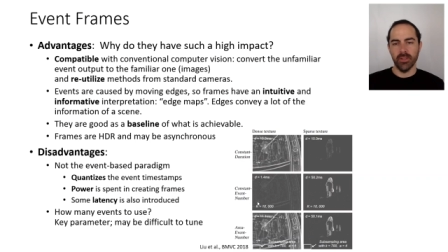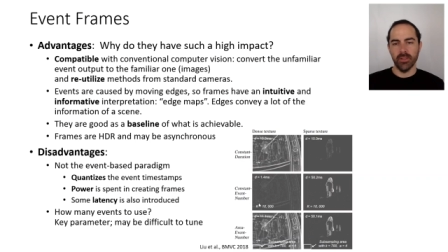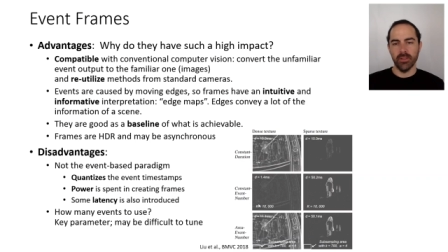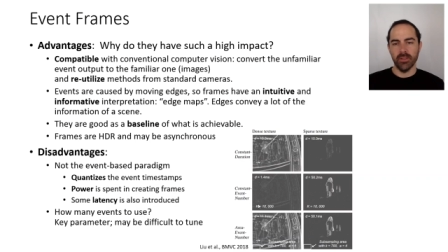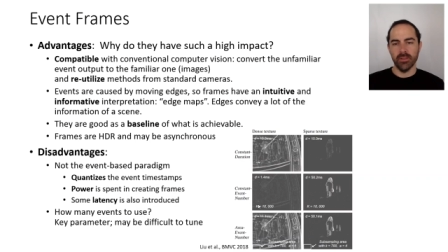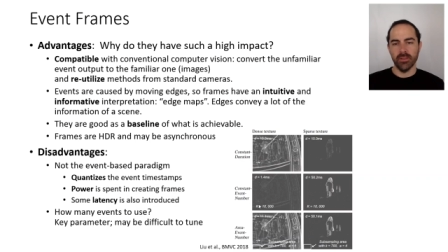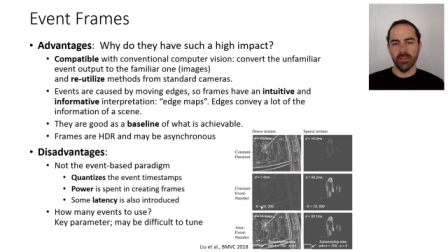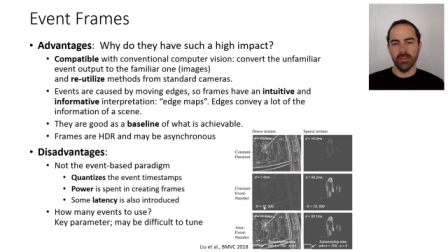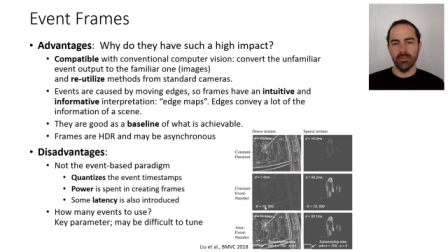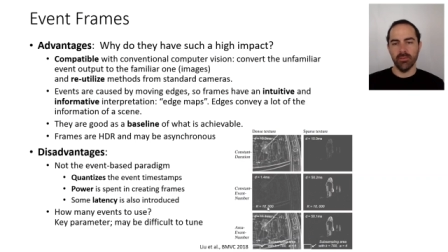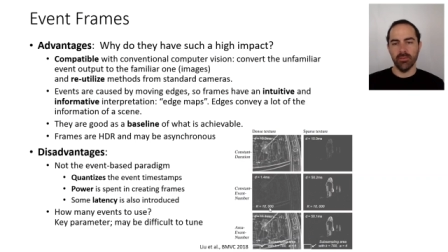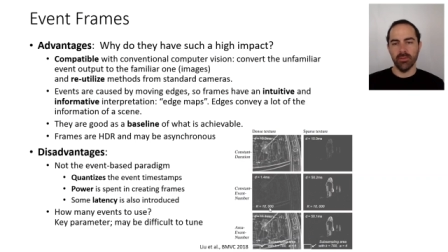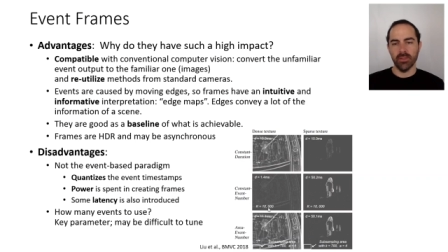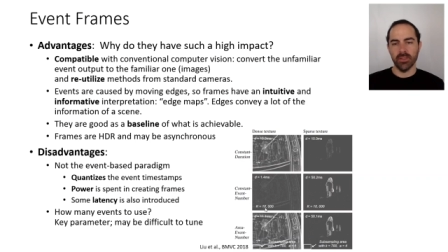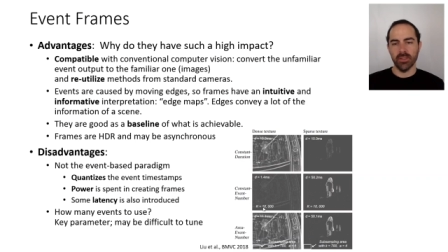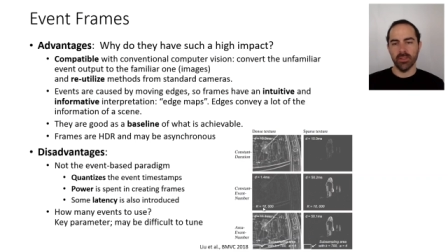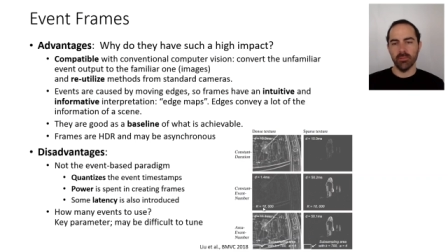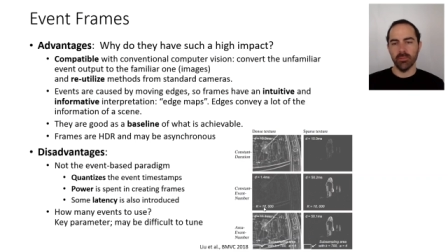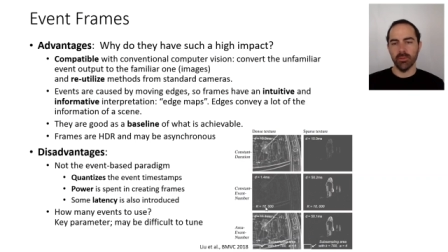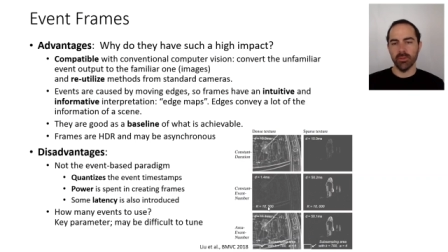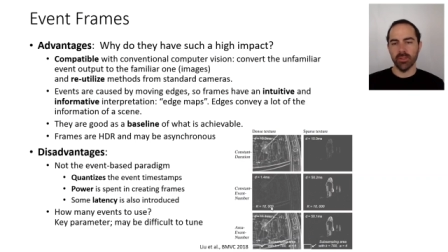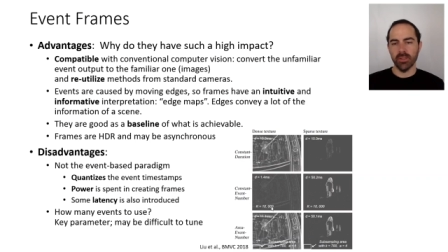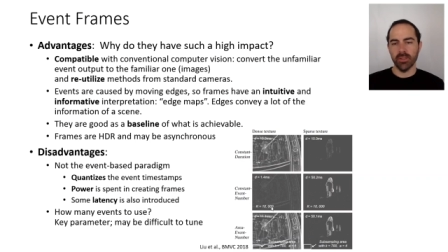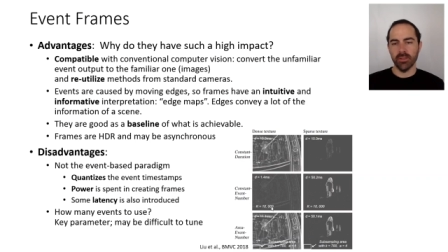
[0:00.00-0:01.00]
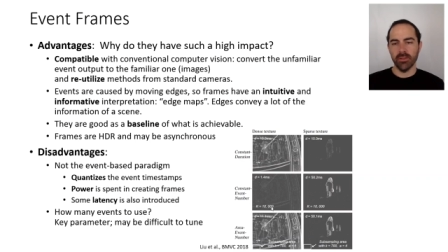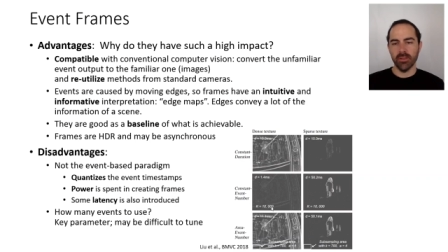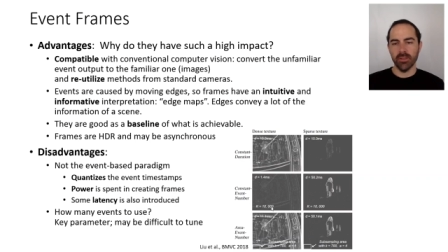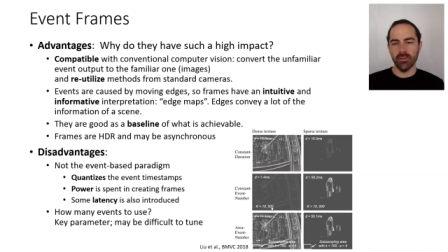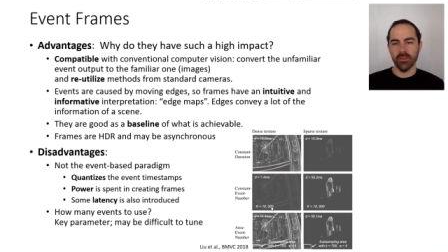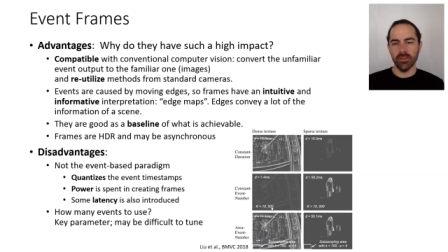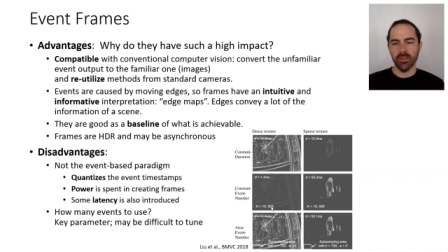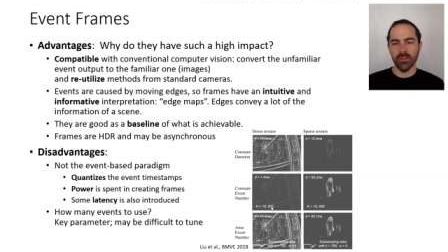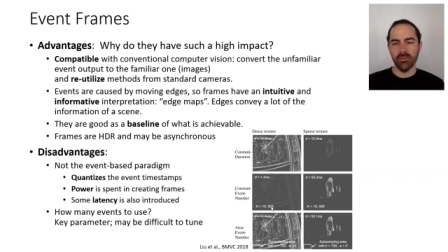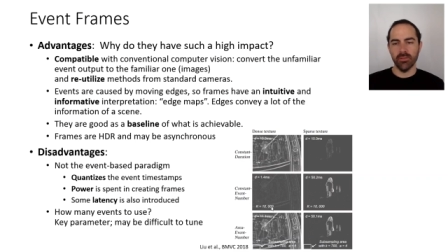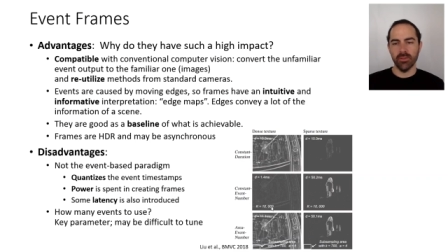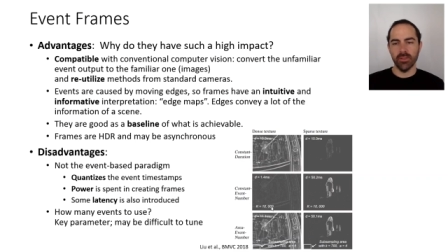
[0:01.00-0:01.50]
say for example
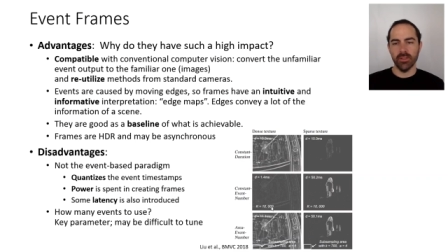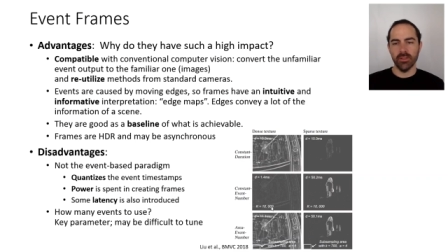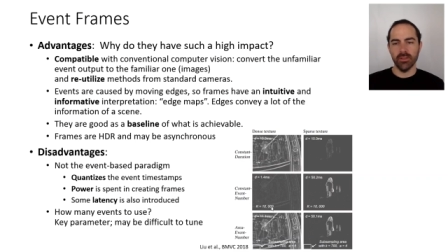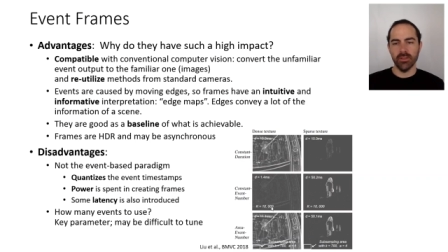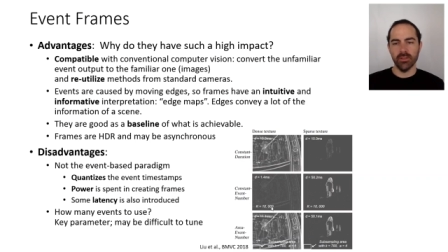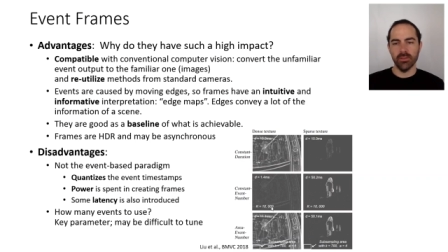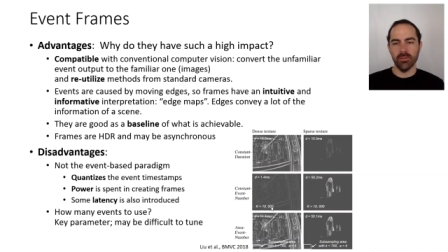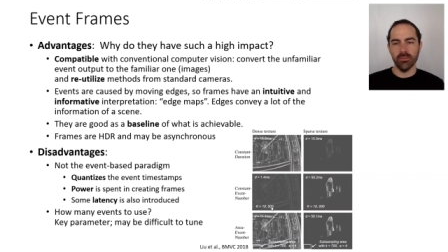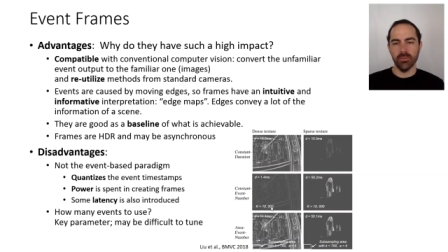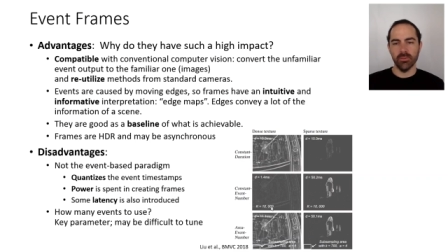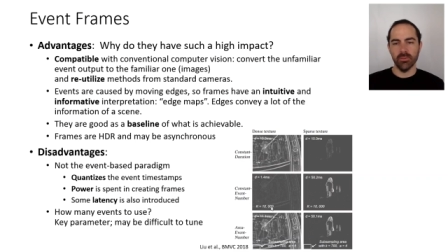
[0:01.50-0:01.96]
10,000 events